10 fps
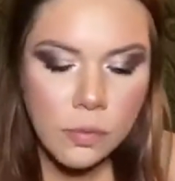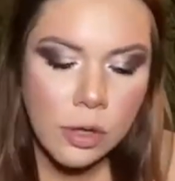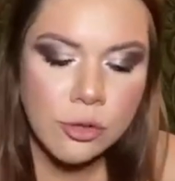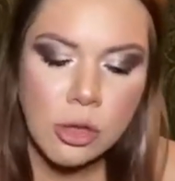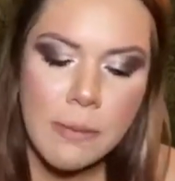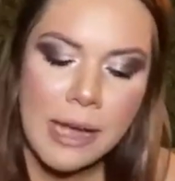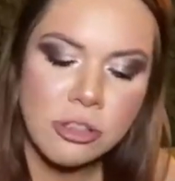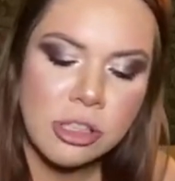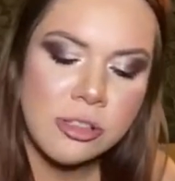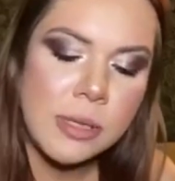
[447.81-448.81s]
So I'm
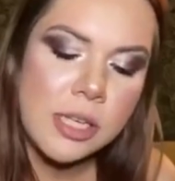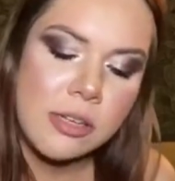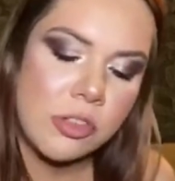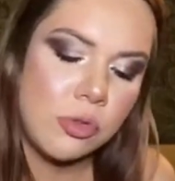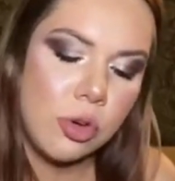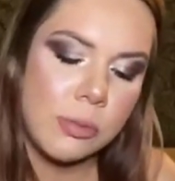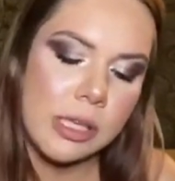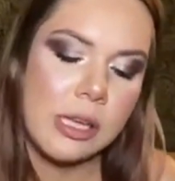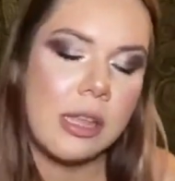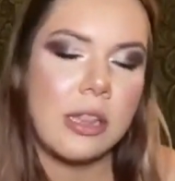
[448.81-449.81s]
actually somebody that doesn't normally
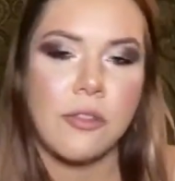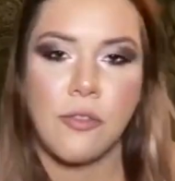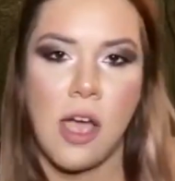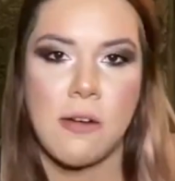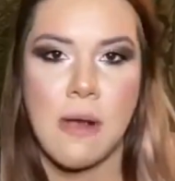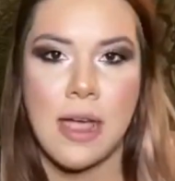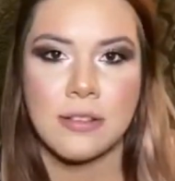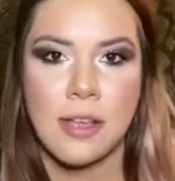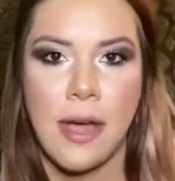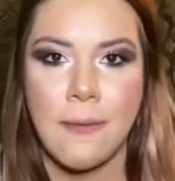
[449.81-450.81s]
get like the fried rice
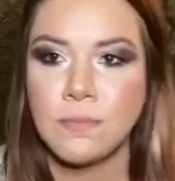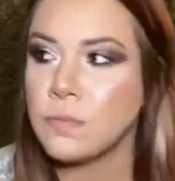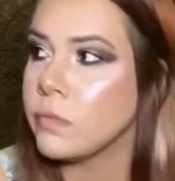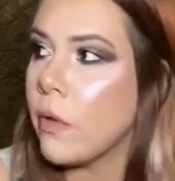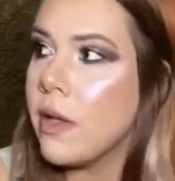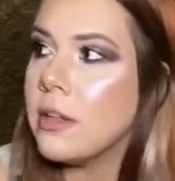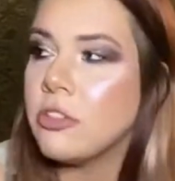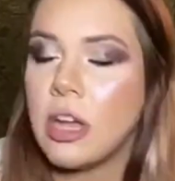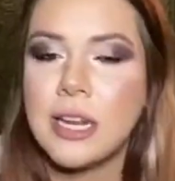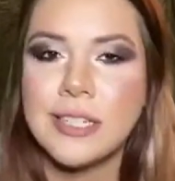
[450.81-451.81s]
at
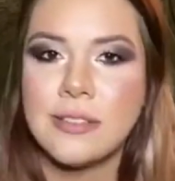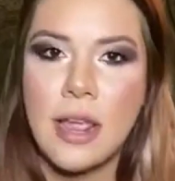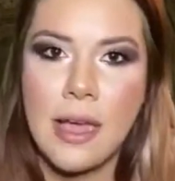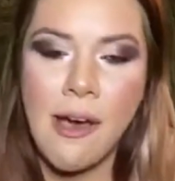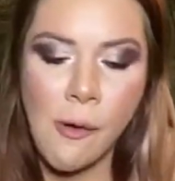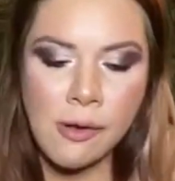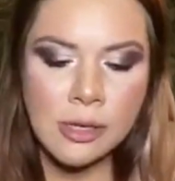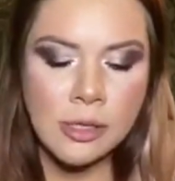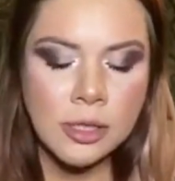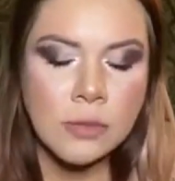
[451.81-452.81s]
Chinese takeout.
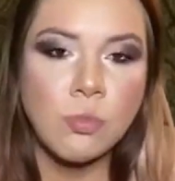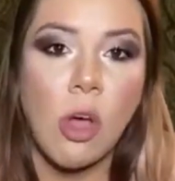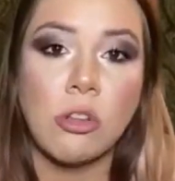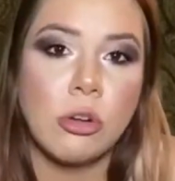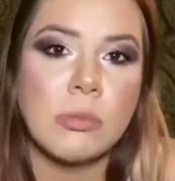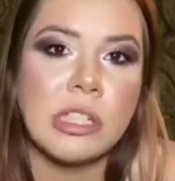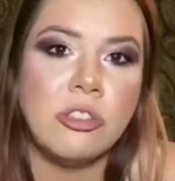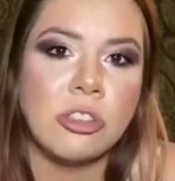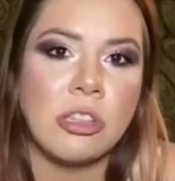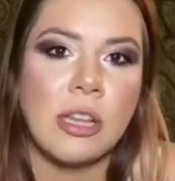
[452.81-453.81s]
I'll normally
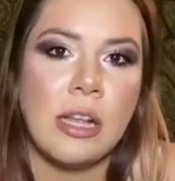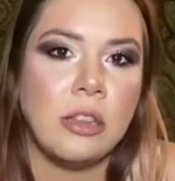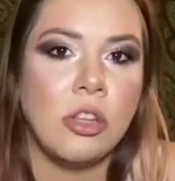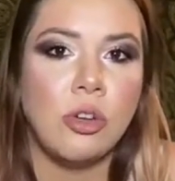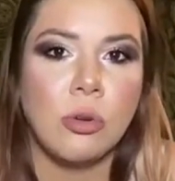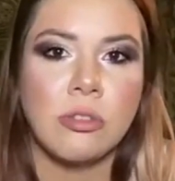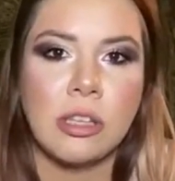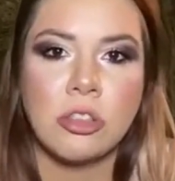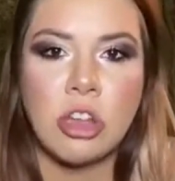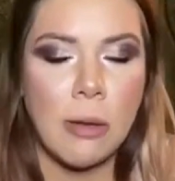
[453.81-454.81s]
just get like the noodles, like
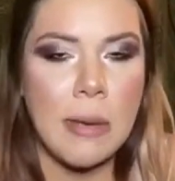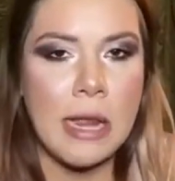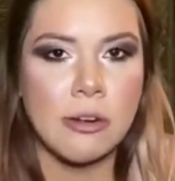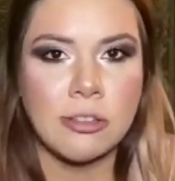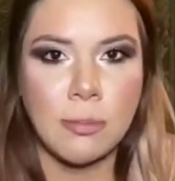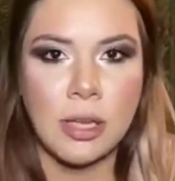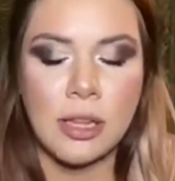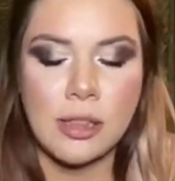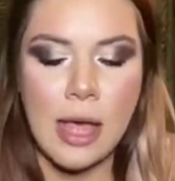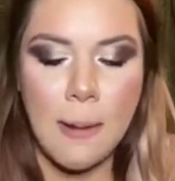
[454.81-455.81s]
chow mein or something
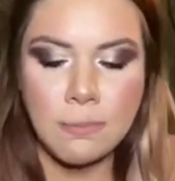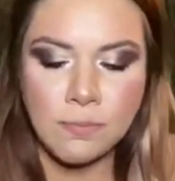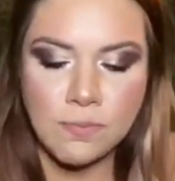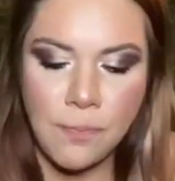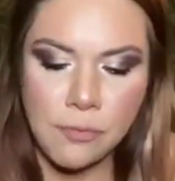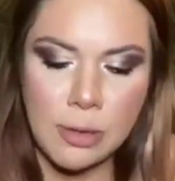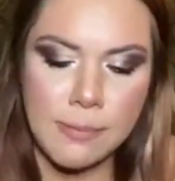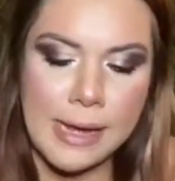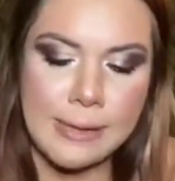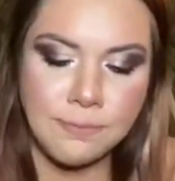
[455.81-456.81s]
like that.
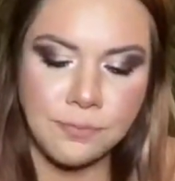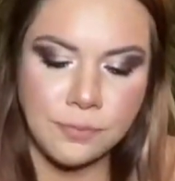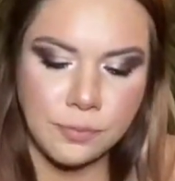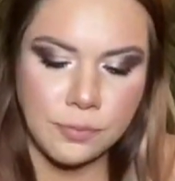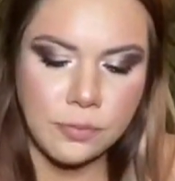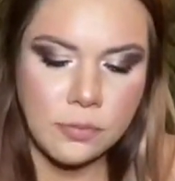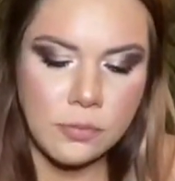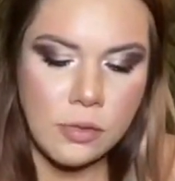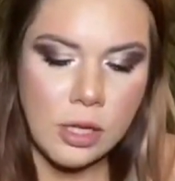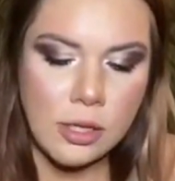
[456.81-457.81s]
But
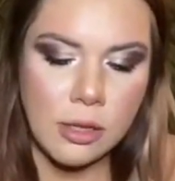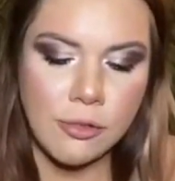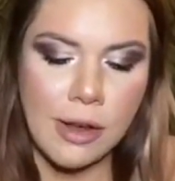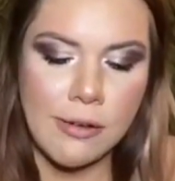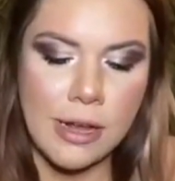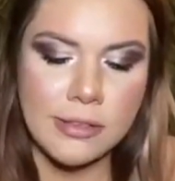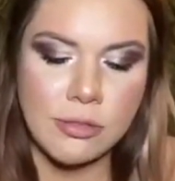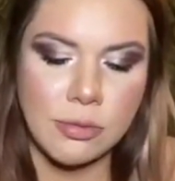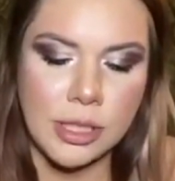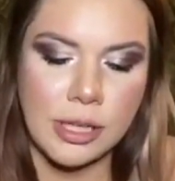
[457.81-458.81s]
this fried rice is
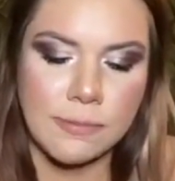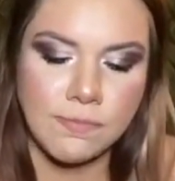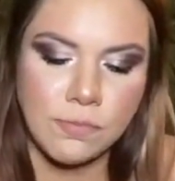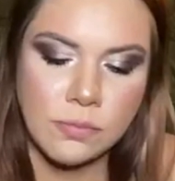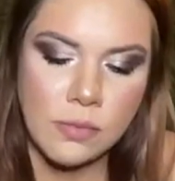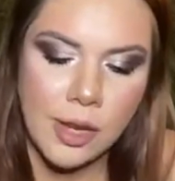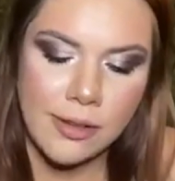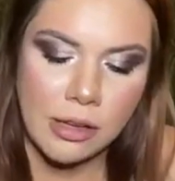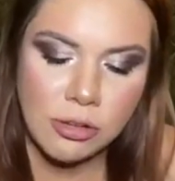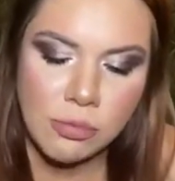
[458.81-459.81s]
really good. It's
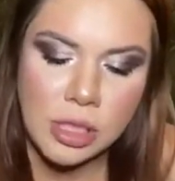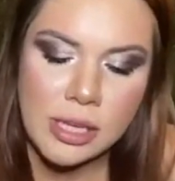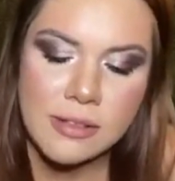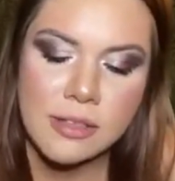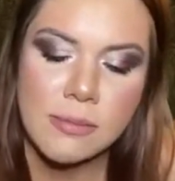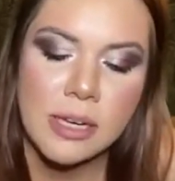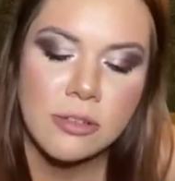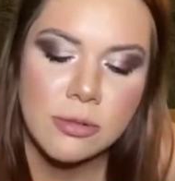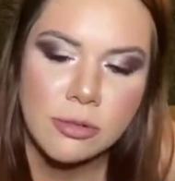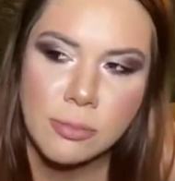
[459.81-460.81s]
actually really easy to make
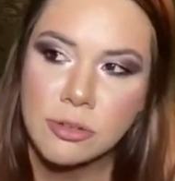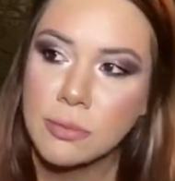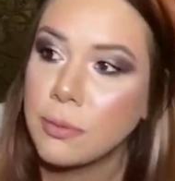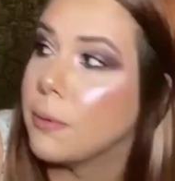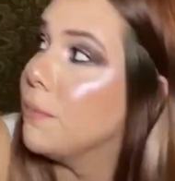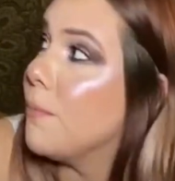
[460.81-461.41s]
too, super simple.